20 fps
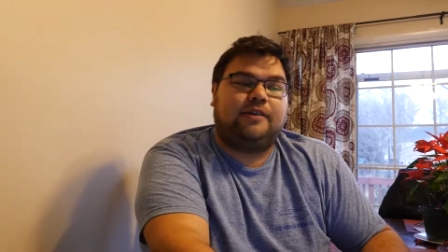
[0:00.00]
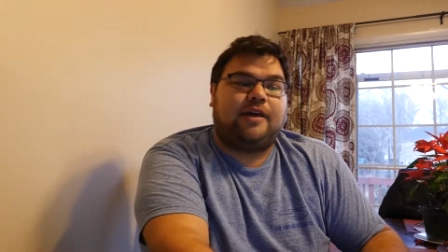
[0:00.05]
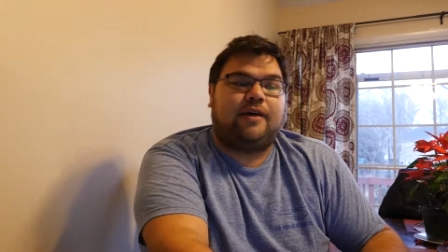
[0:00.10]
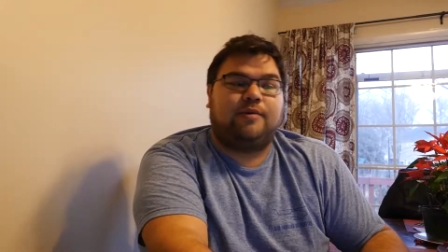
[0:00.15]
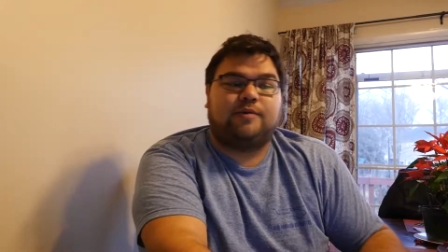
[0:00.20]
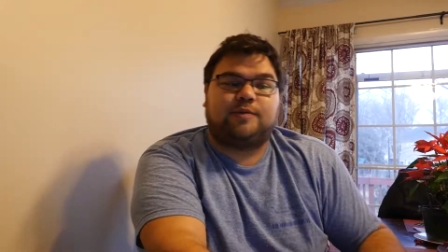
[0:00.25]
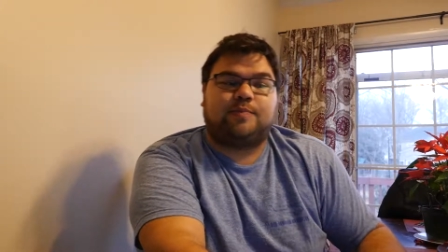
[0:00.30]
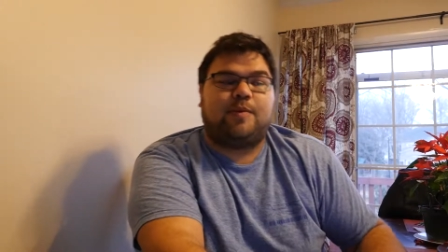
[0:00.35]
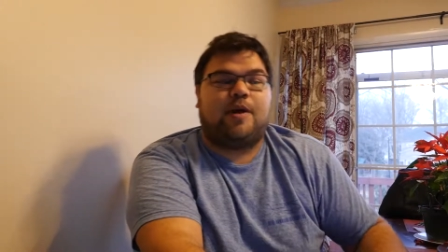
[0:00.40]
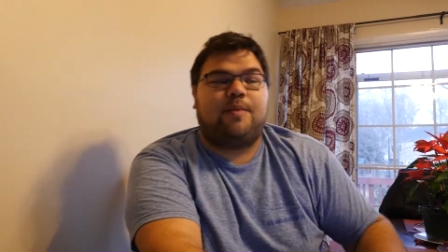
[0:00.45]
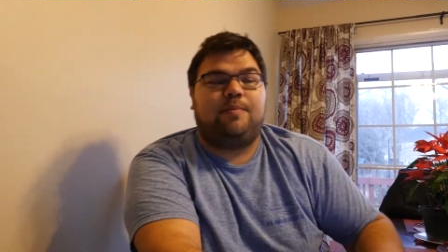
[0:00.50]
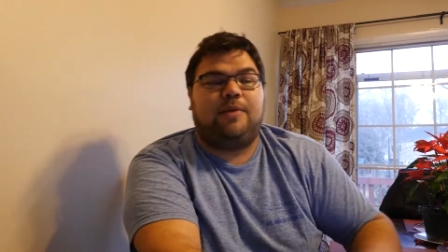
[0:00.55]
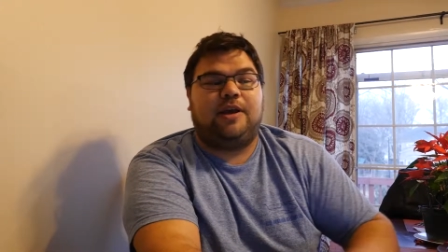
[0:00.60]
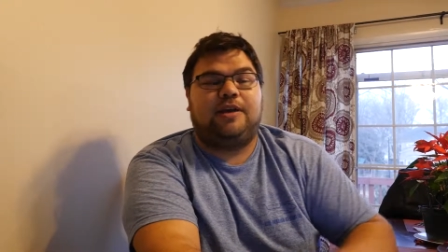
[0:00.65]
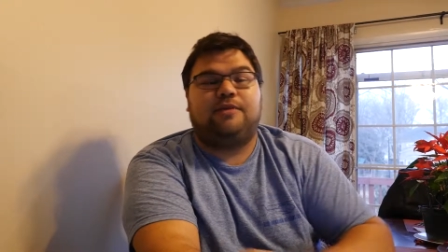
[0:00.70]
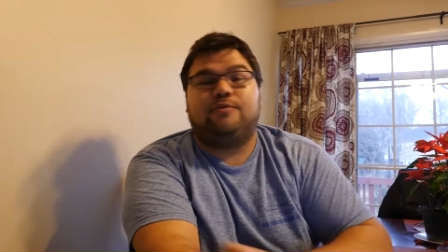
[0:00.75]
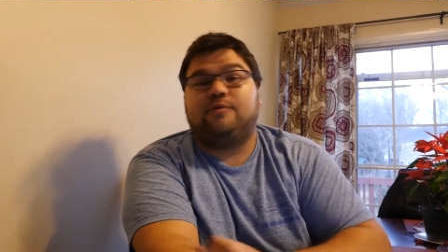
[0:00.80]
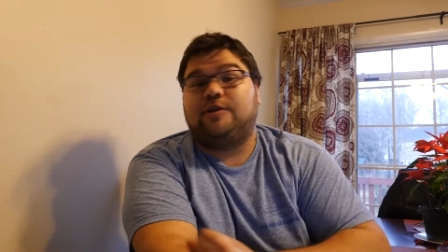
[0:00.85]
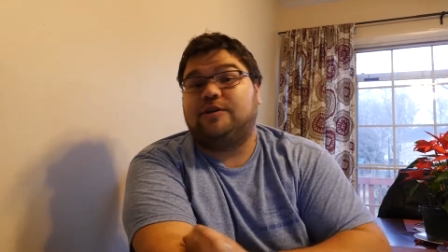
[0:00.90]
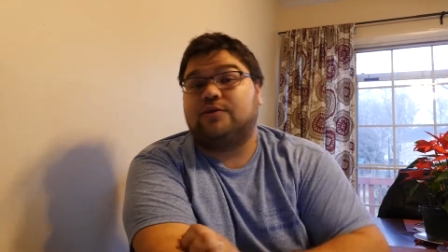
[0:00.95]
That was my
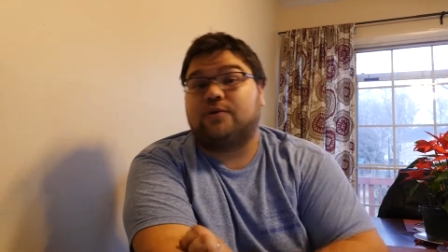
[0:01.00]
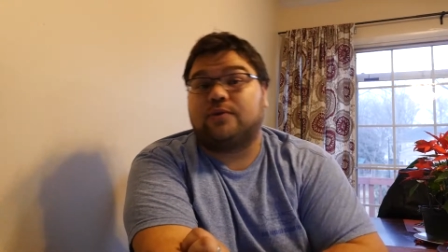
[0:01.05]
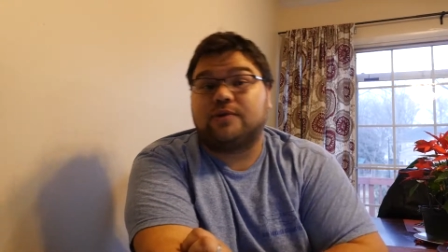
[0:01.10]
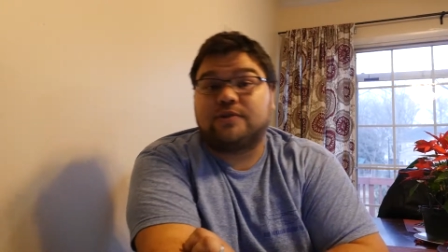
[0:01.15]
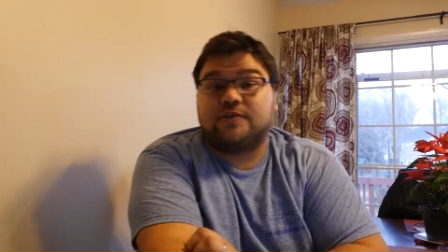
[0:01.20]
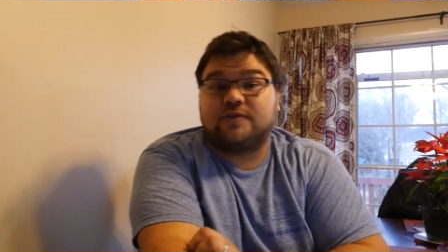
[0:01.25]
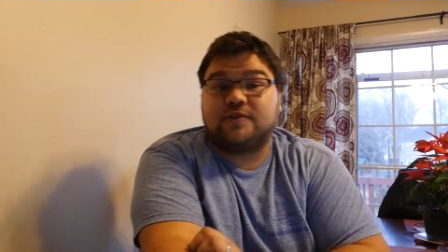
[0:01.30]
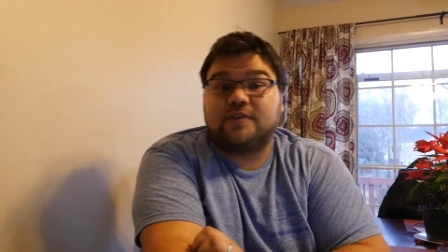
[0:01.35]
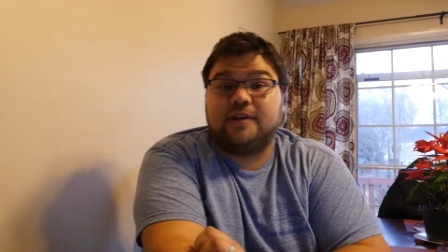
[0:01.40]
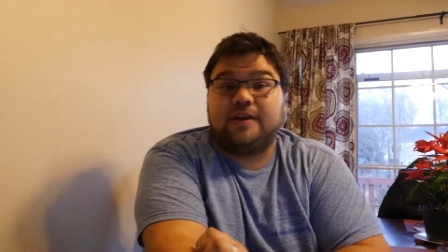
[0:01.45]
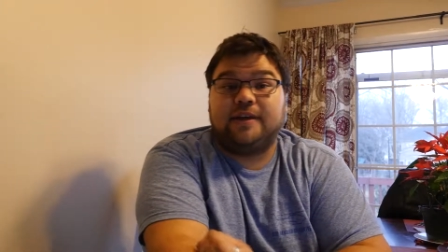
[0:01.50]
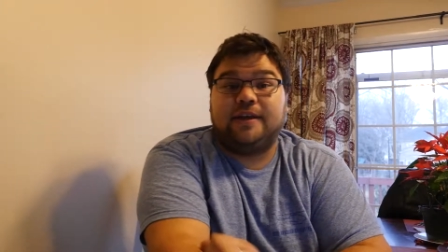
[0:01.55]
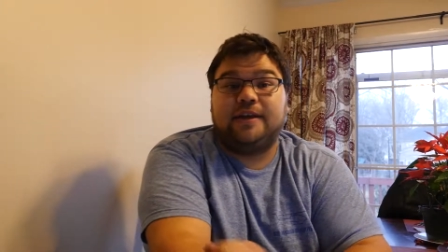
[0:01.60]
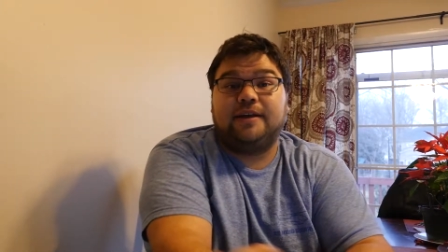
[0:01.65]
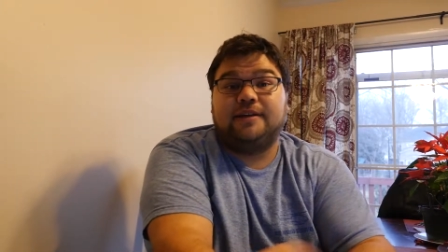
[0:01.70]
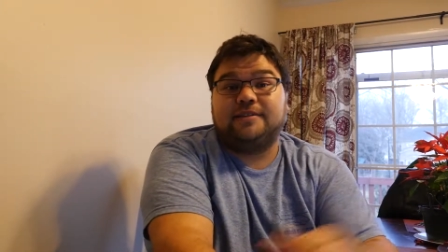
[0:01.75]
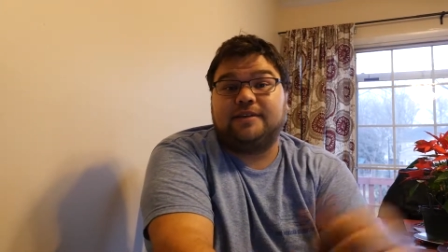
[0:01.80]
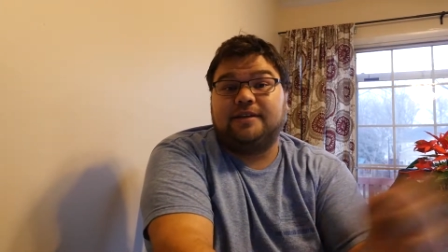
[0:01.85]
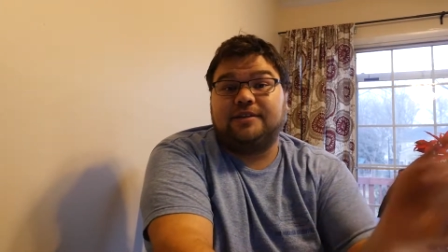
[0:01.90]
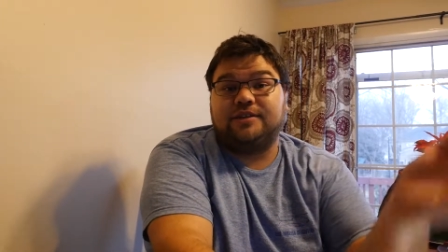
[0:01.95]
main resource of studying
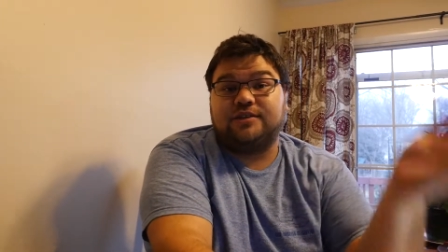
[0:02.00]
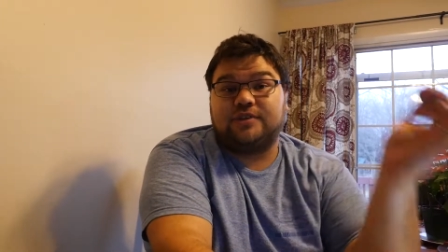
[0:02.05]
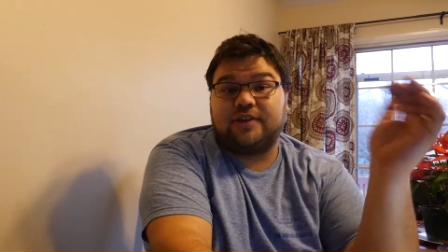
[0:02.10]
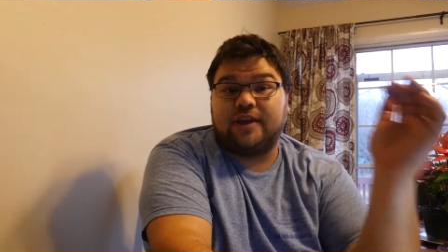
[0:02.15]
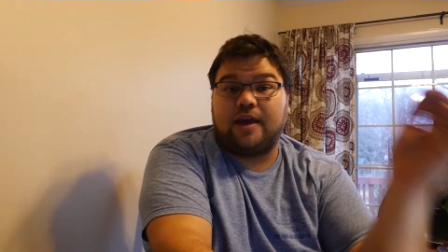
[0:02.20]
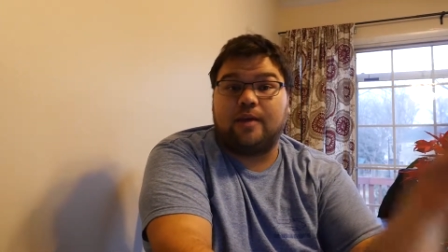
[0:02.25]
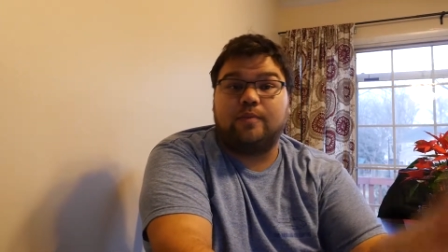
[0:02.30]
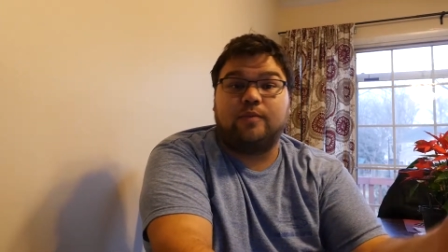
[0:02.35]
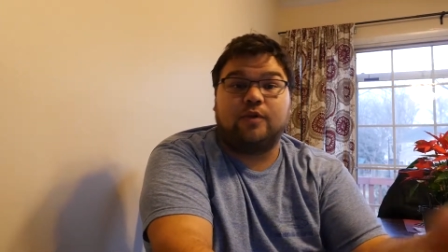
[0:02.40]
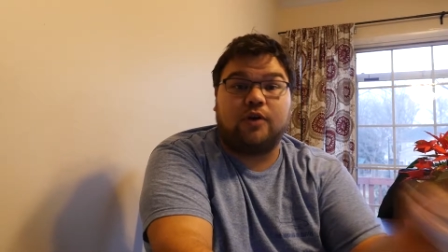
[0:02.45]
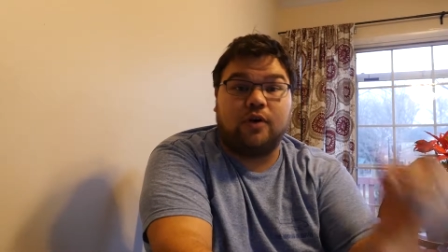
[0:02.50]
is I just kept